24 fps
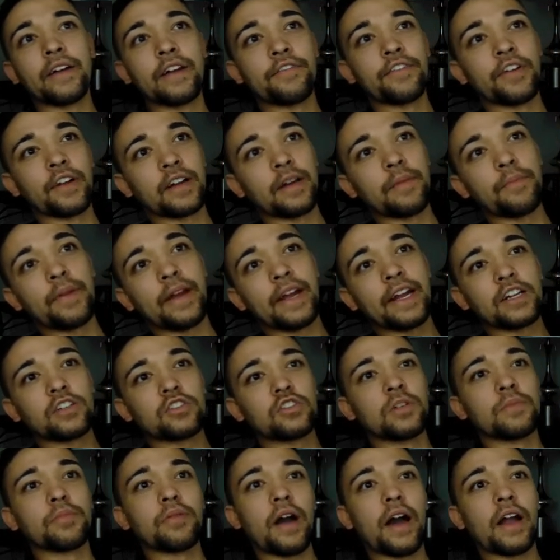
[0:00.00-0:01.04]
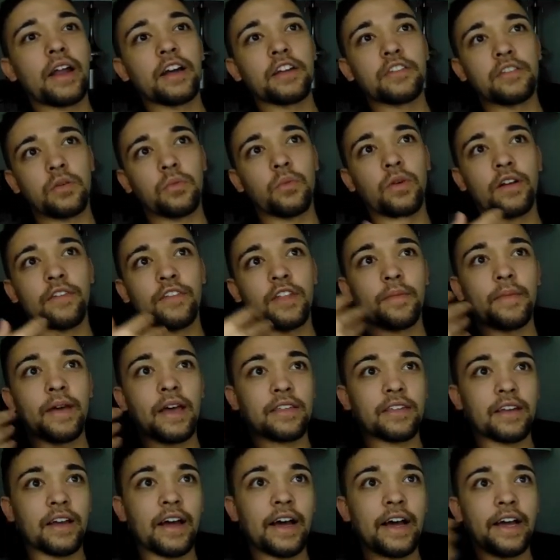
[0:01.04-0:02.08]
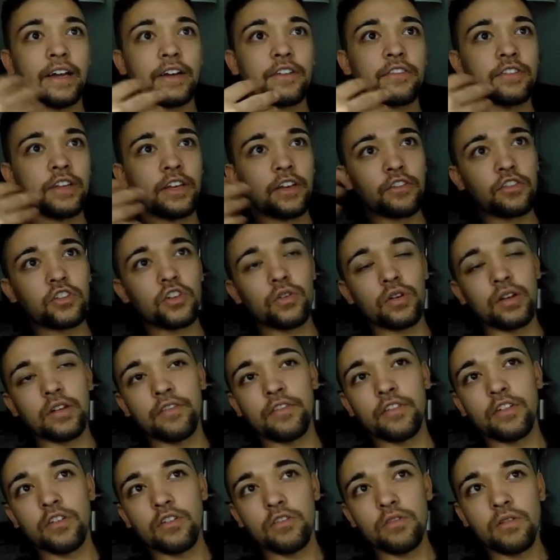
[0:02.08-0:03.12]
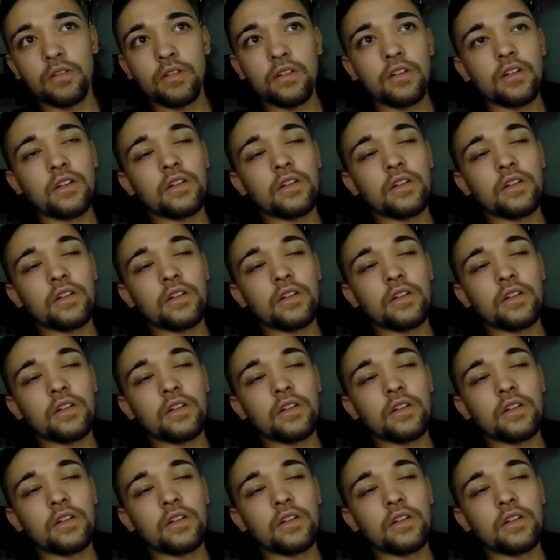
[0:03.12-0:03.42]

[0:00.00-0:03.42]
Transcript: If you're comparing two products and one of them has a higher sales to review